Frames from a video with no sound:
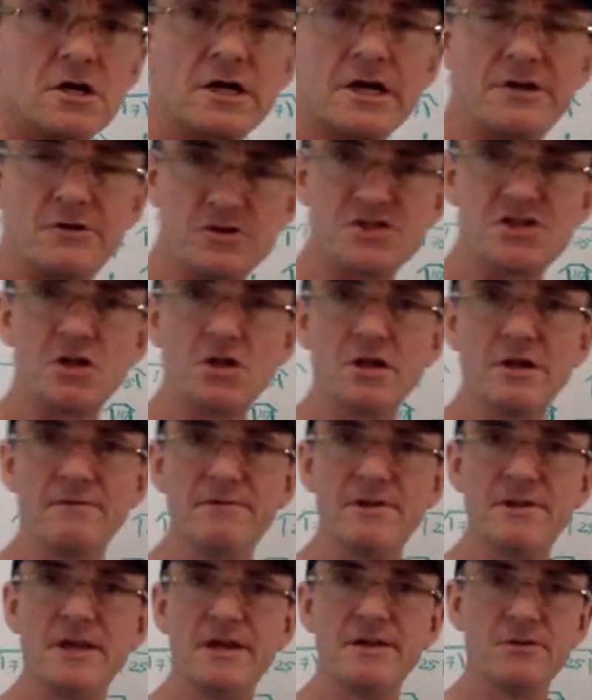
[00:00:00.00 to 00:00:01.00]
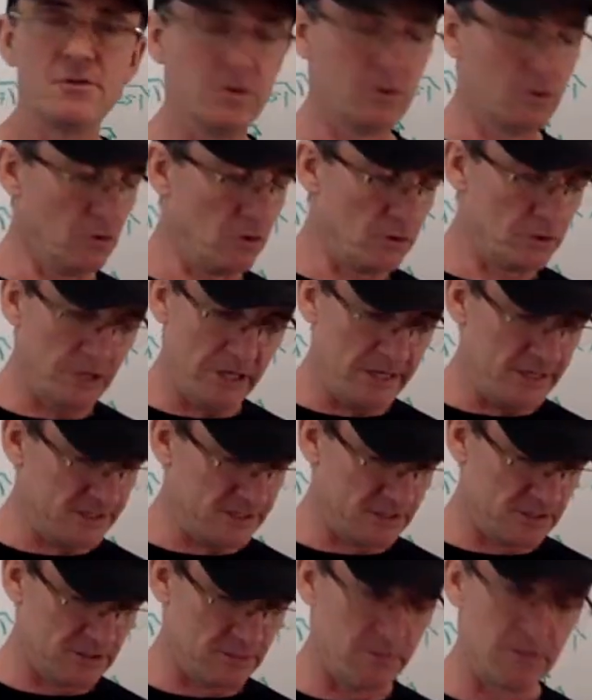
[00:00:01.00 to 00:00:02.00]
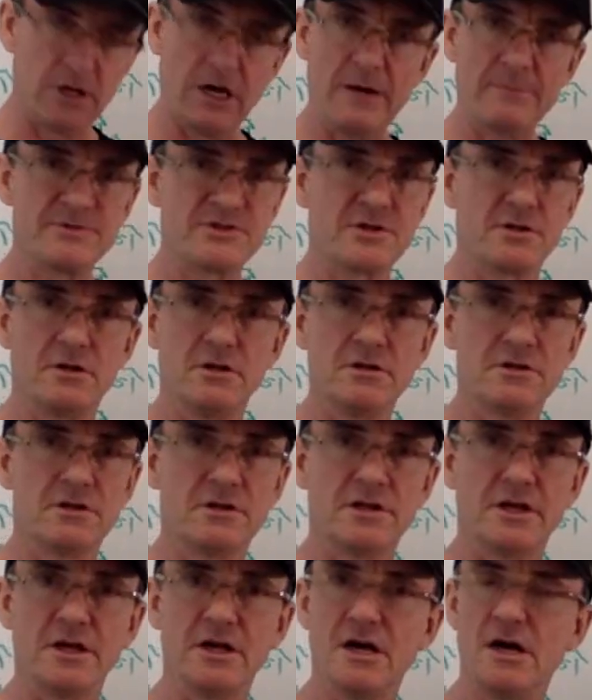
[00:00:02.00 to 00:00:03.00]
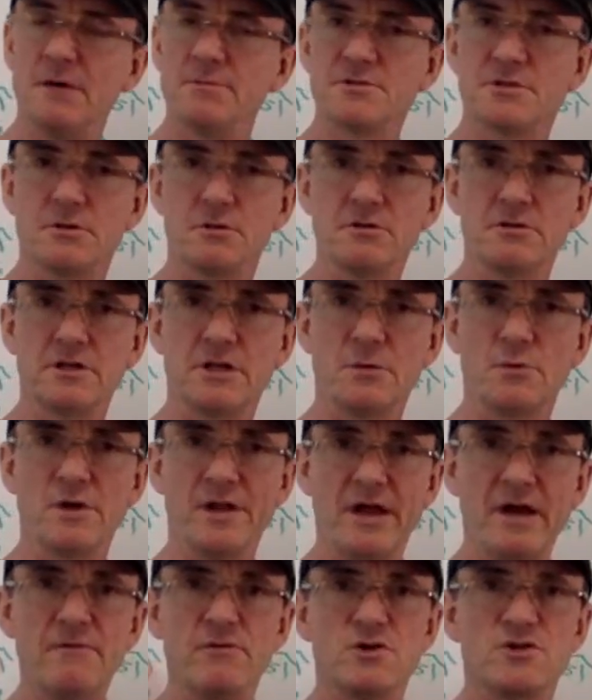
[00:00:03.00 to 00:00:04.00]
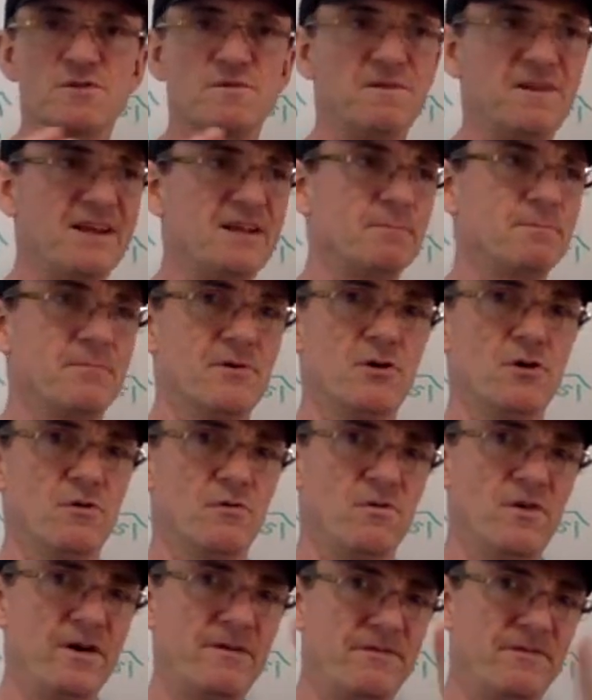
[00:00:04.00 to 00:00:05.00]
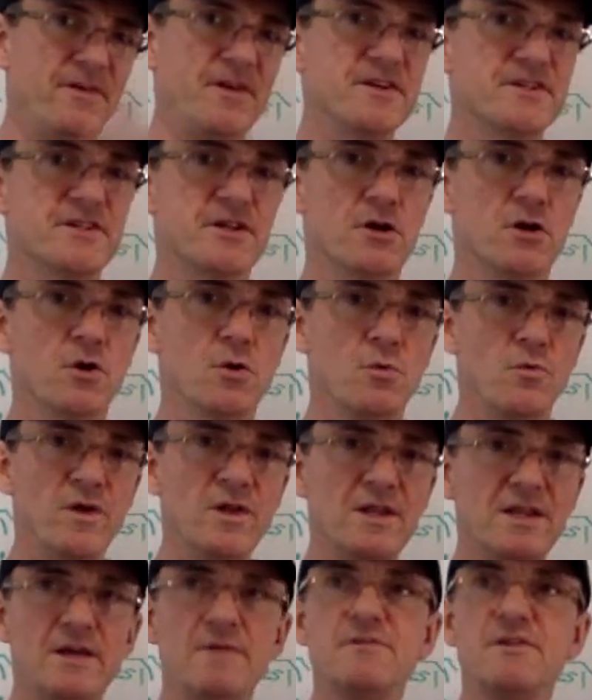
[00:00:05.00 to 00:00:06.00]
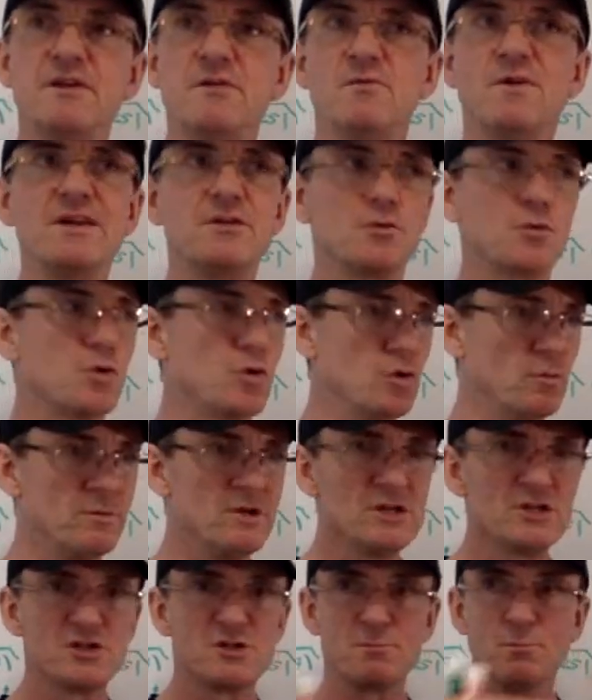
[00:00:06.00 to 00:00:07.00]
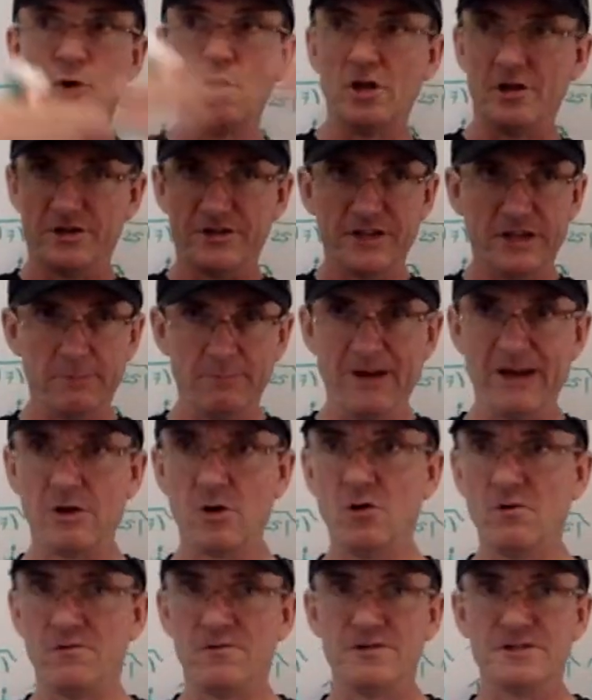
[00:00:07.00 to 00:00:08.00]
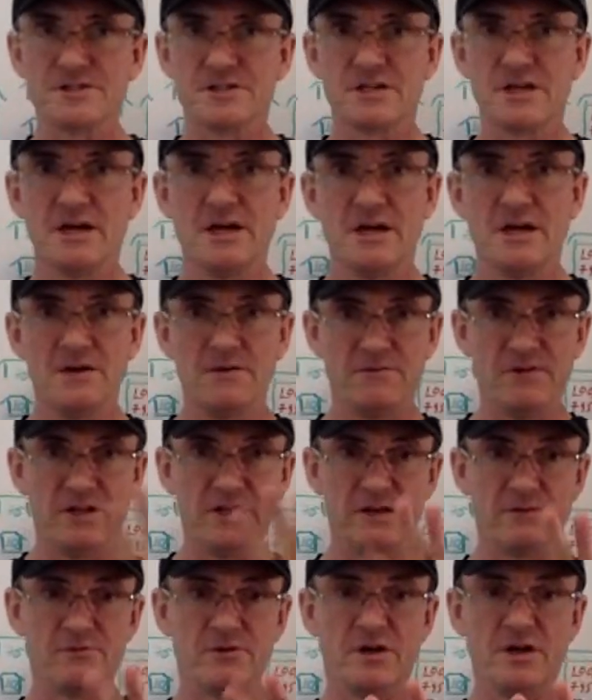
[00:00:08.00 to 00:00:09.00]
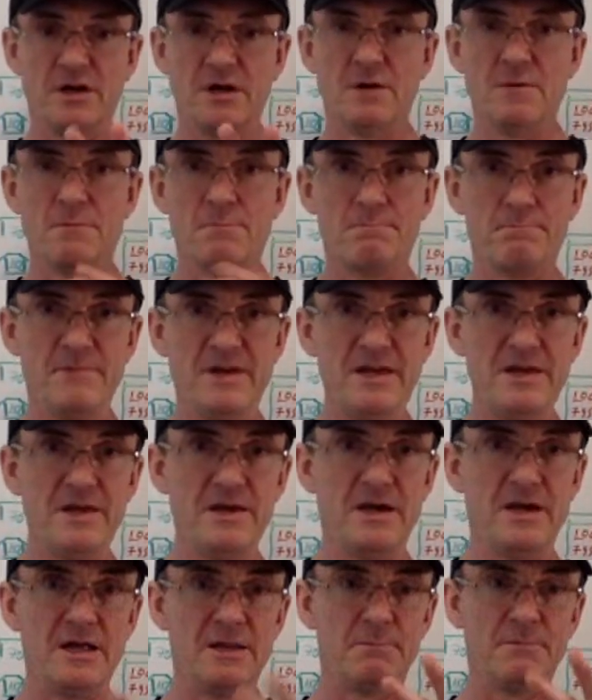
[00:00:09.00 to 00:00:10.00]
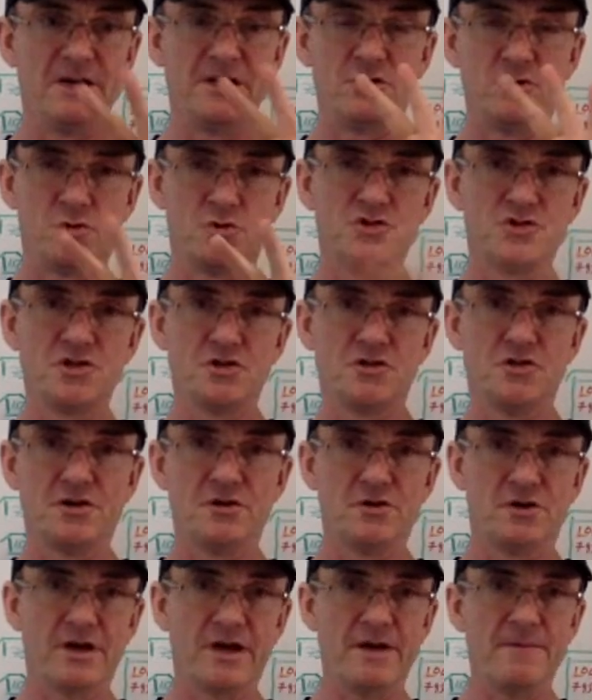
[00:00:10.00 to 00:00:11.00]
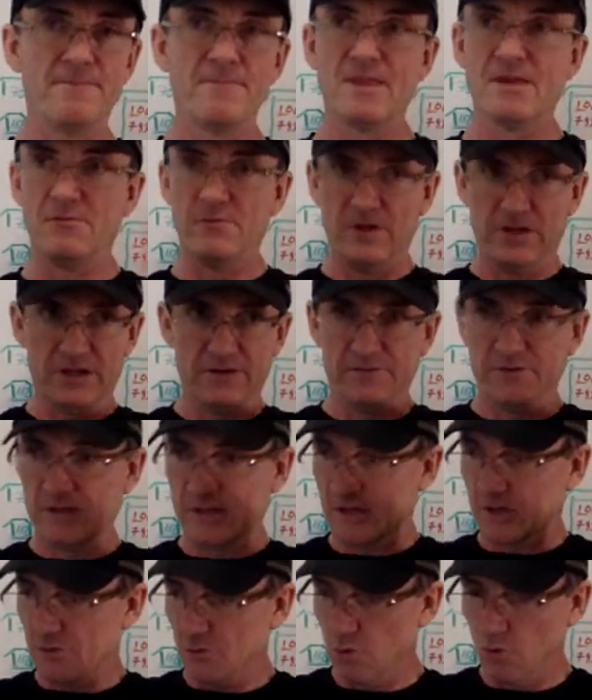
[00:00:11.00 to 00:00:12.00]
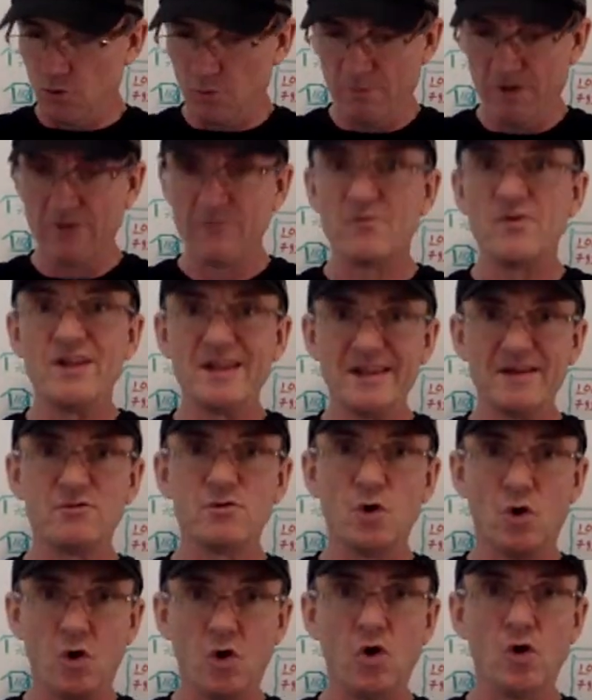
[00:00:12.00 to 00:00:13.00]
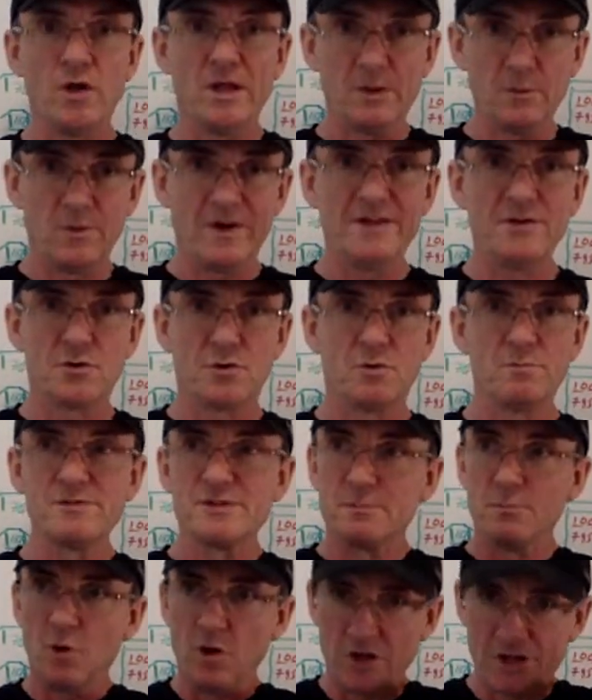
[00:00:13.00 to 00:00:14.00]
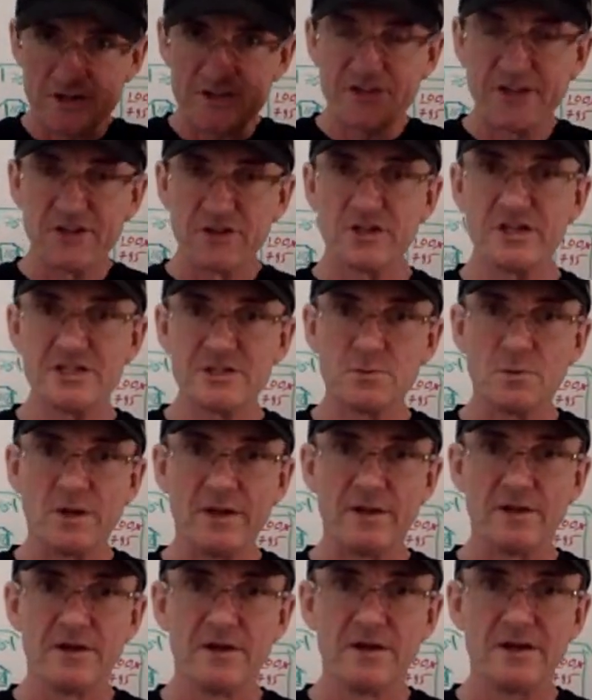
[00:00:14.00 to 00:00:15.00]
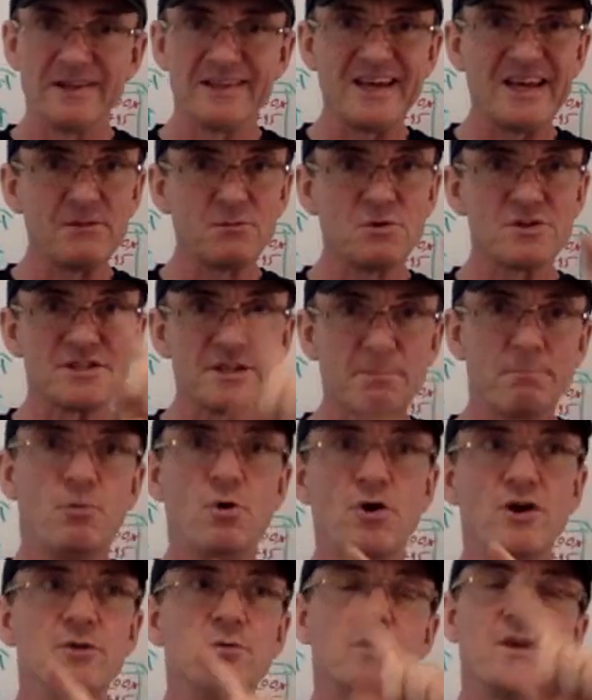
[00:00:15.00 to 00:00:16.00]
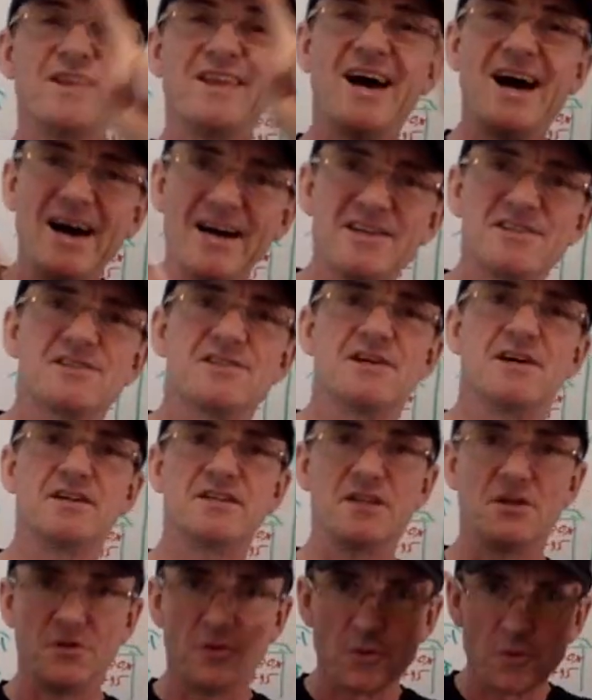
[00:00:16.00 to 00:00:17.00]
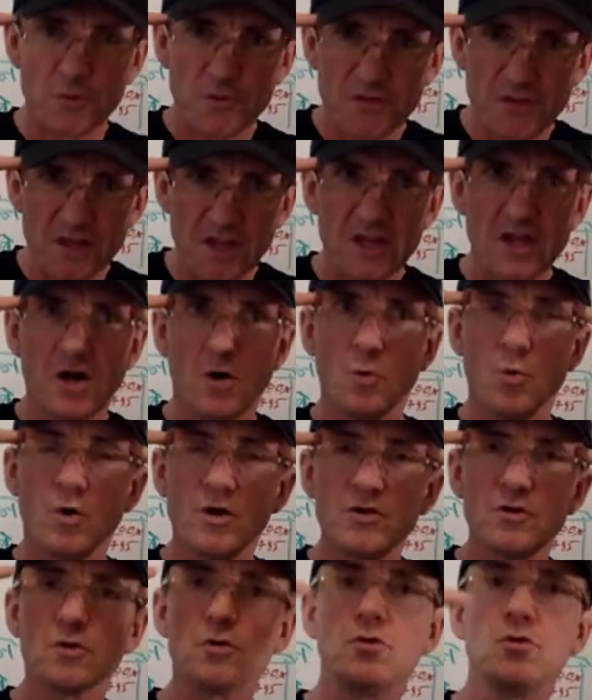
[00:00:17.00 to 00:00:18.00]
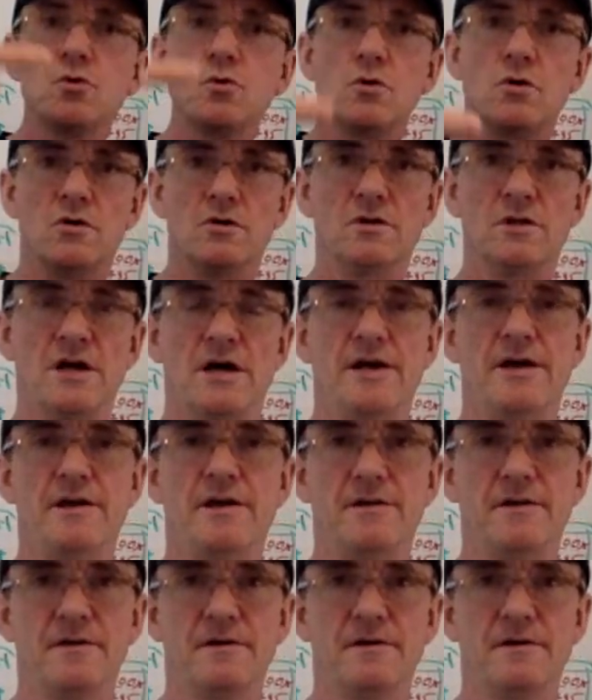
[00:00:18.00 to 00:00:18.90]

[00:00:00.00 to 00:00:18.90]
Can you still live in that? Oh, yes, absolutely, absolutely. When I was flat broke 5 years ago, we lived in one room smaller than my office. We lived, me and my 2 children, okay? We lived in a room, we lived all in one room smaller than this one. That was the point when I started to think what to do online.